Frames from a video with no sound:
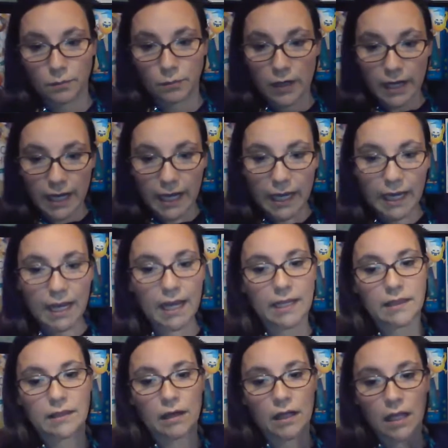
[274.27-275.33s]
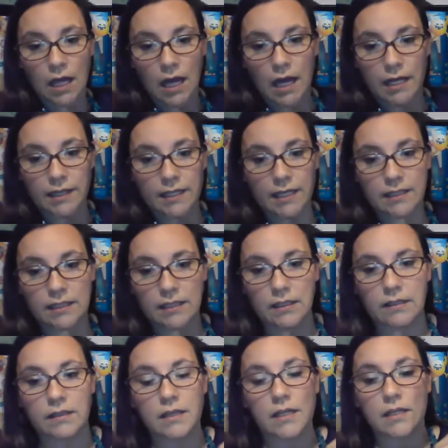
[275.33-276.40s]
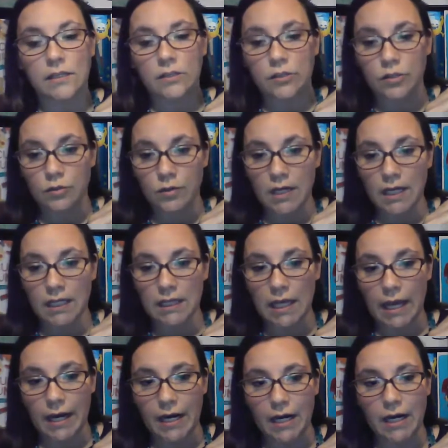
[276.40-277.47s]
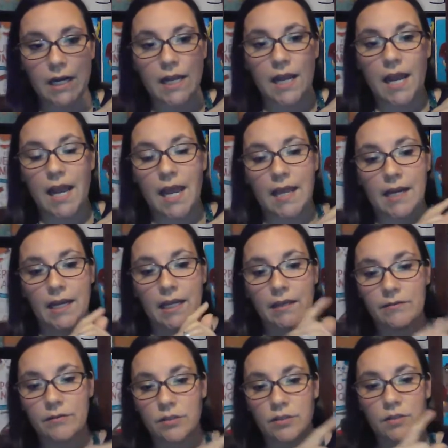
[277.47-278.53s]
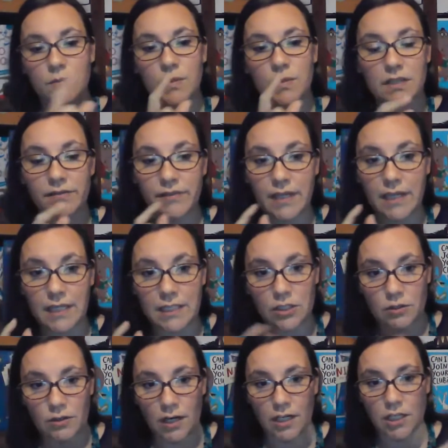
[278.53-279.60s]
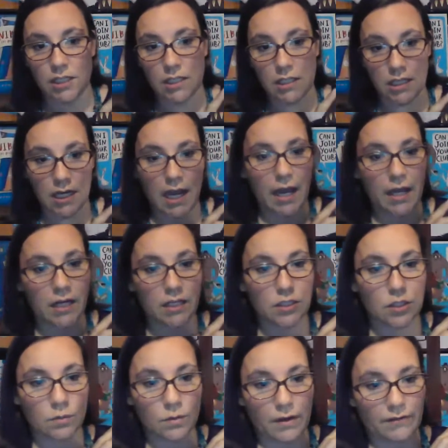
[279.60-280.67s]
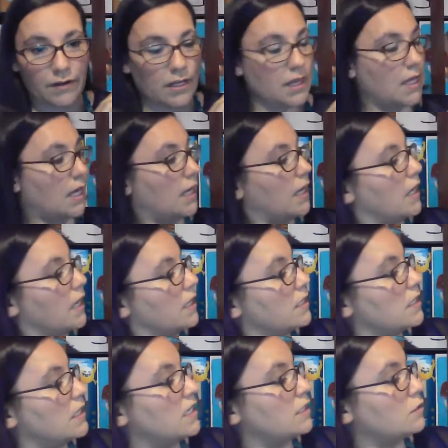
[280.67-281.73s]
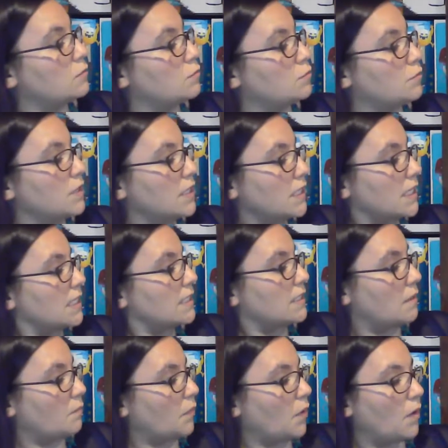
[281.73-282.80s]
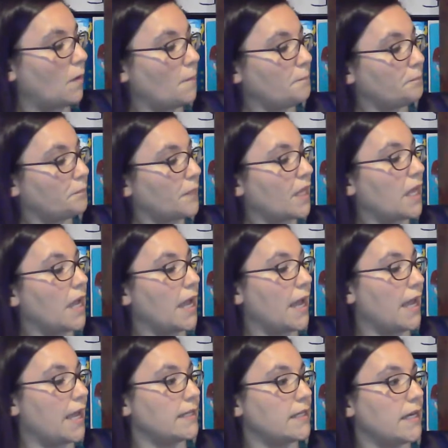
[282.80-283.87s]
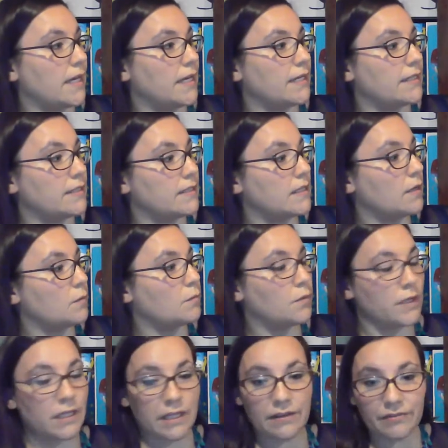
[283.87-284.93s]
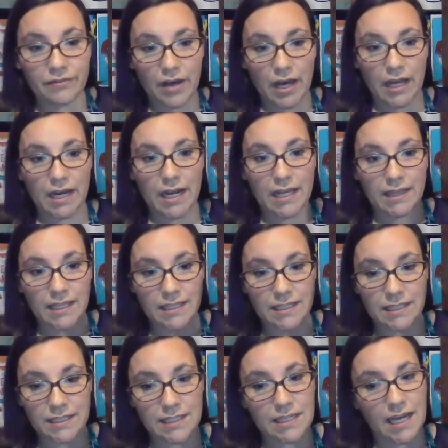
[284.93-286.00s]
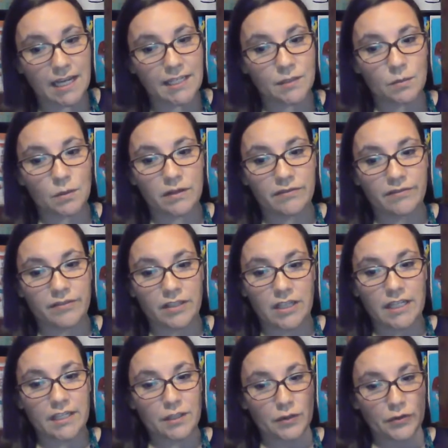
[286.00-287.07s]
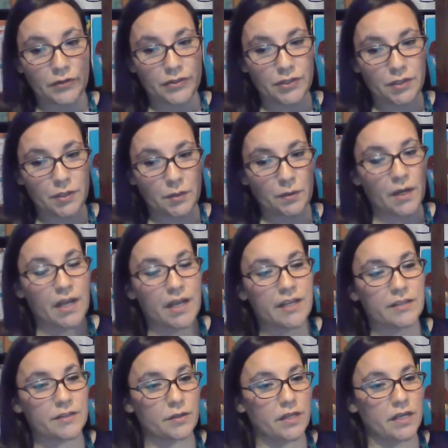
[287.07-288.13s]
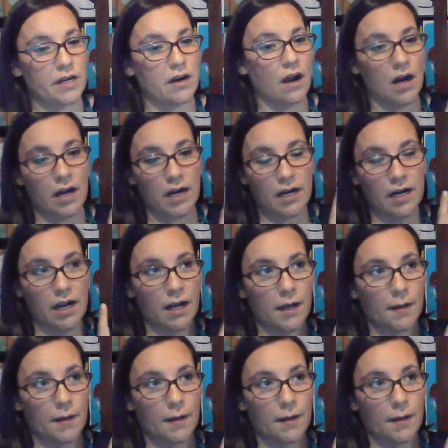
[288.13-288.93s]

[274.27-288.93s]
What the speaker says: ring and the cloth and the string in there, and it gives you specific instructions on how to do everything. And it's really simple. It is really fun, and this is a nice one for adults too. So there are